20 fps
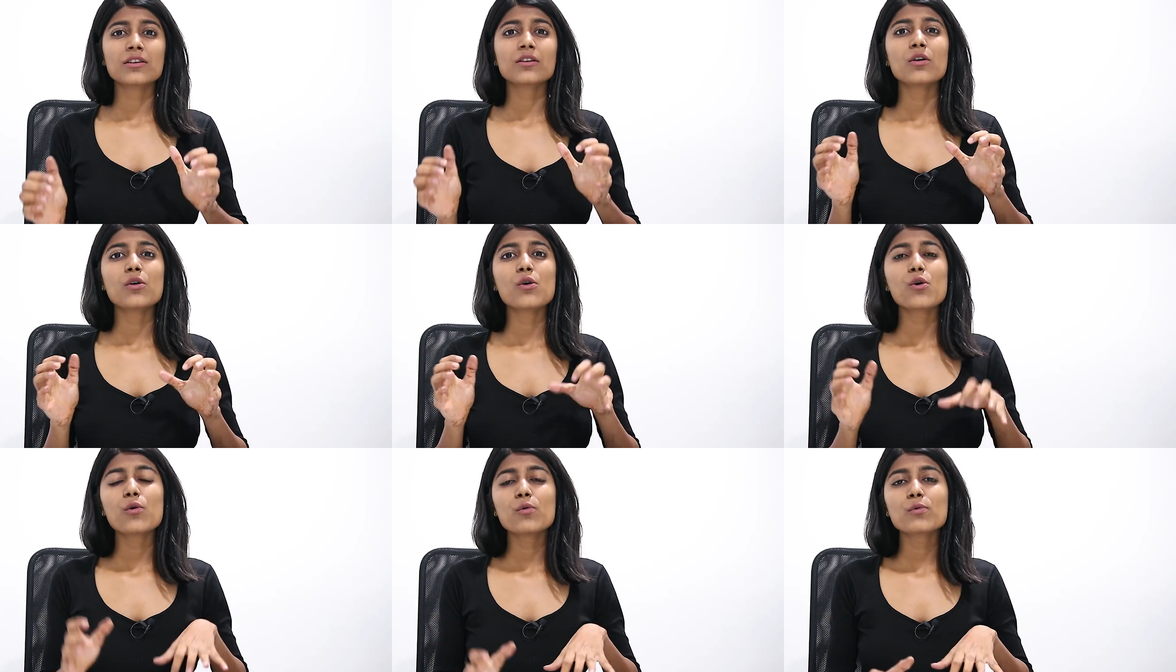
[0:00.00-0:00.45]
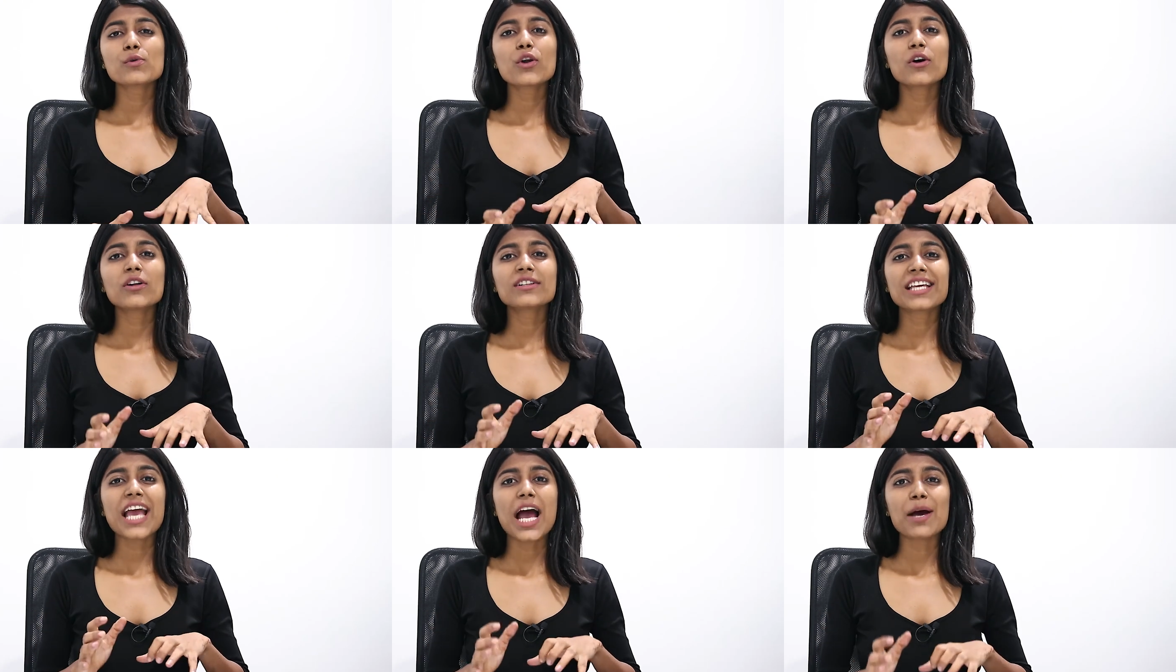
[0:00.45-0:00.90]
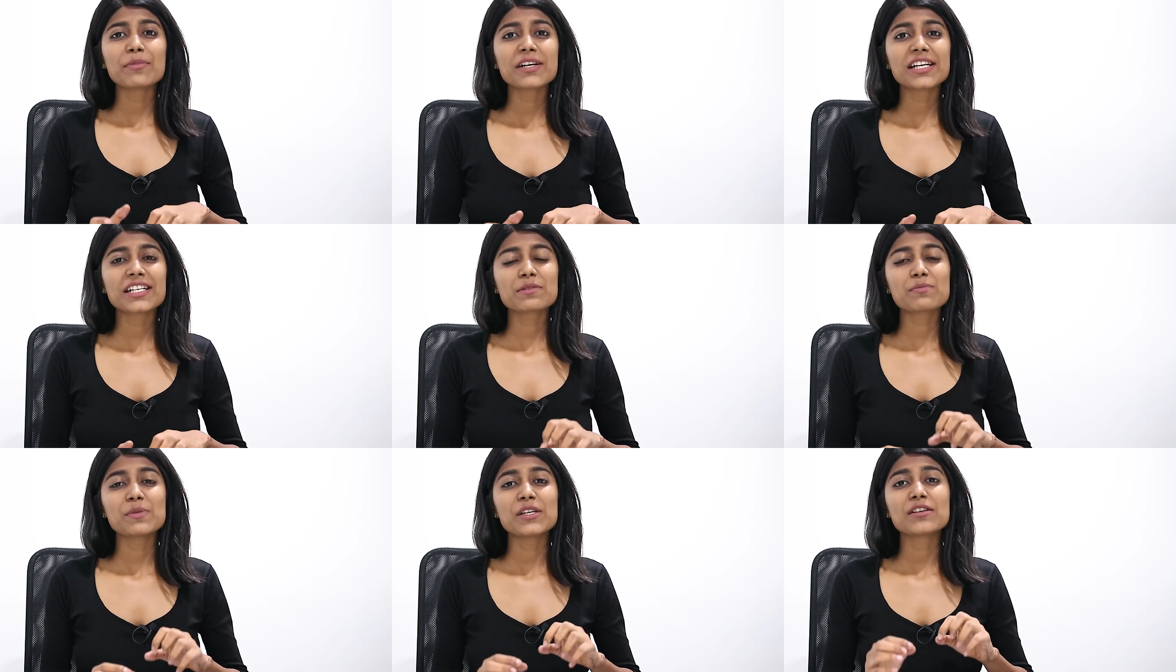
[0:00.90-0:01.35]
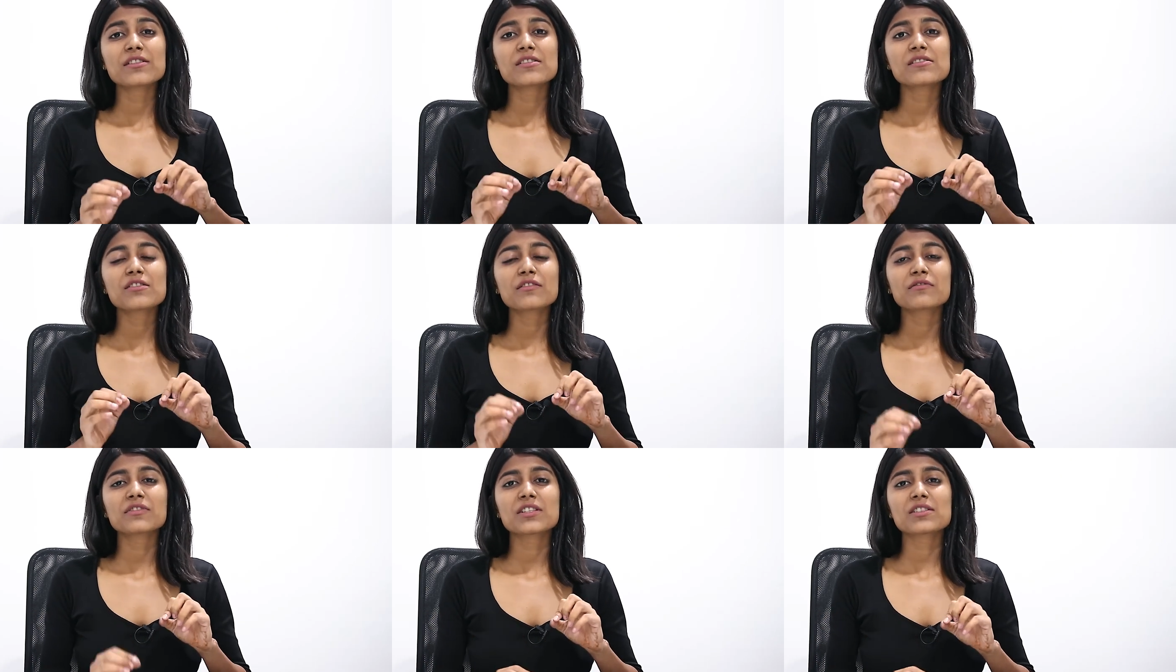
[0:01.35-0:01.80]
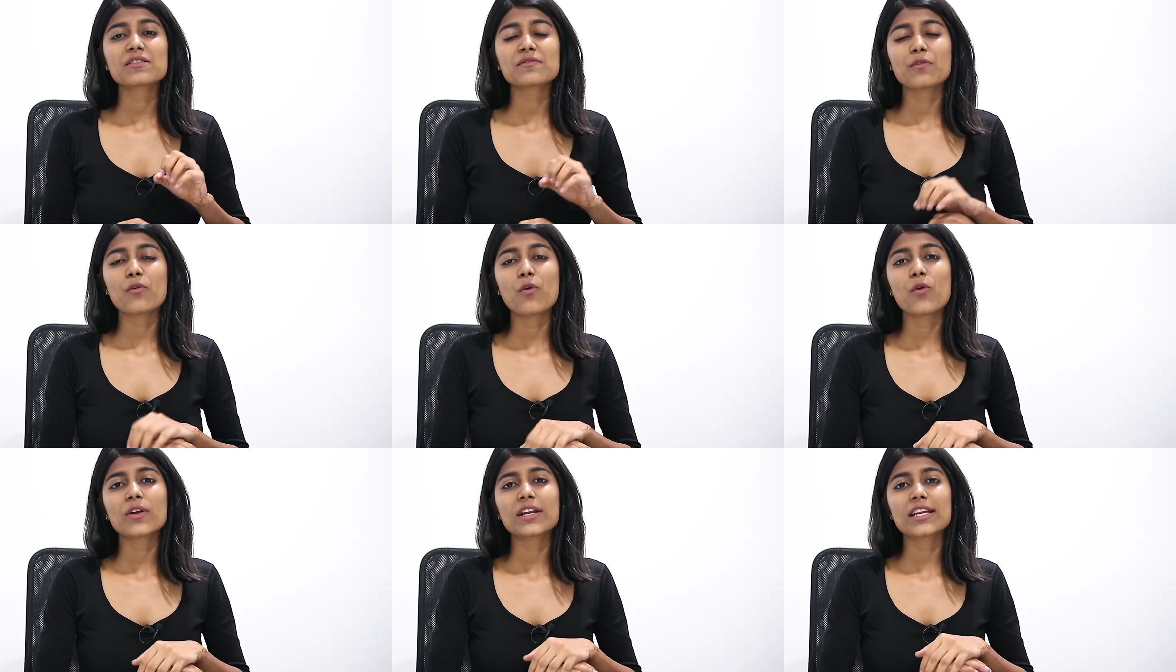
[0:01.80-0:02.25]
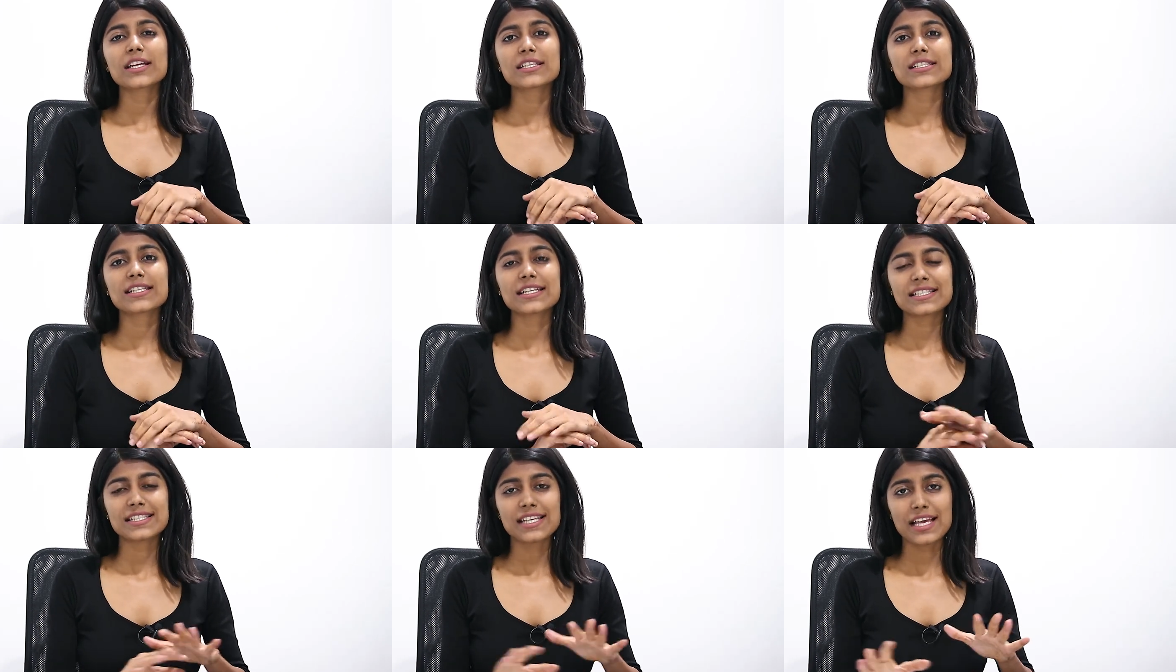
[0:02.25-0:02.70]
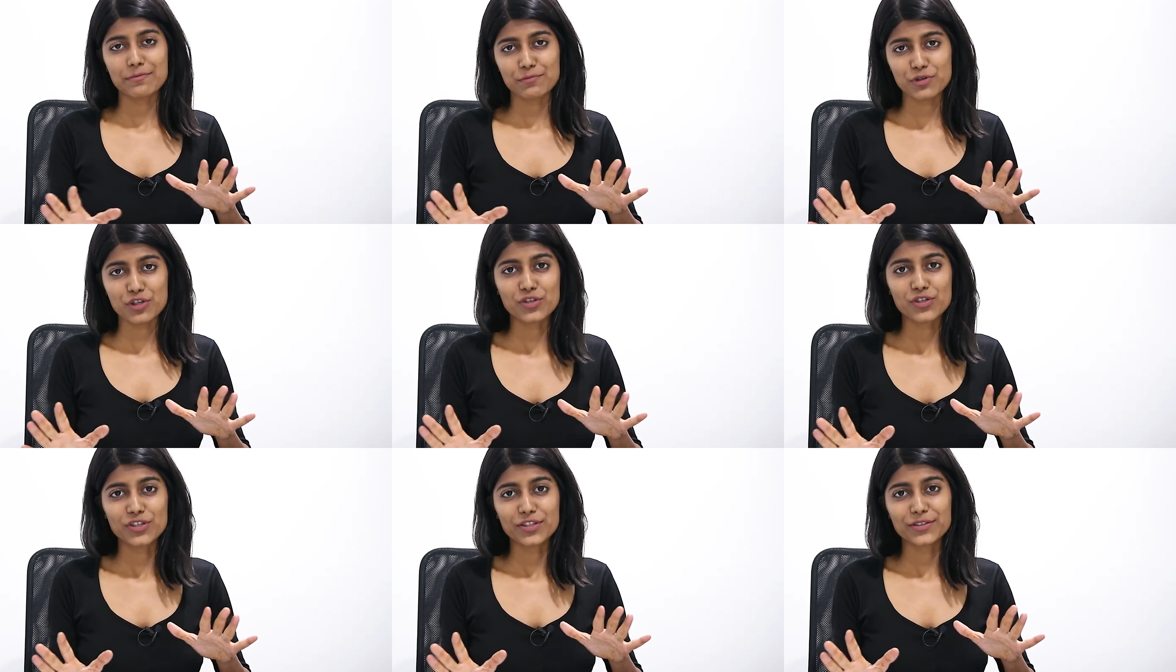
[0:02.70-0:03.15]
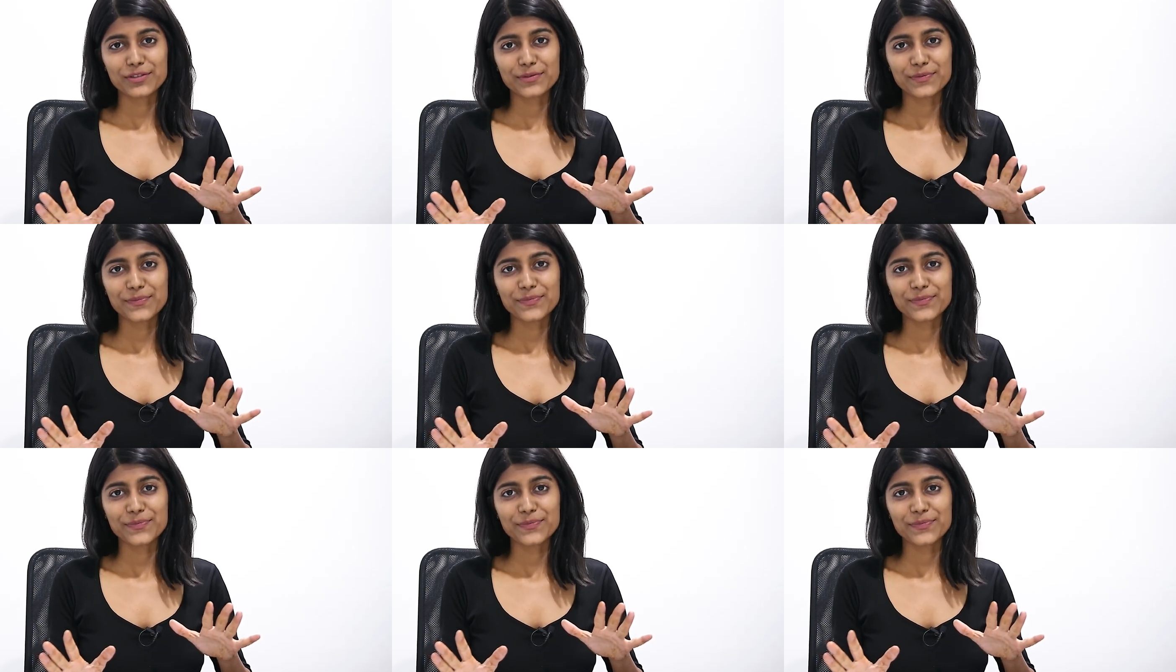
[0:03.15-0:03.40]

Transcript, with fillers: the overall camera experience of this phone is exceptional.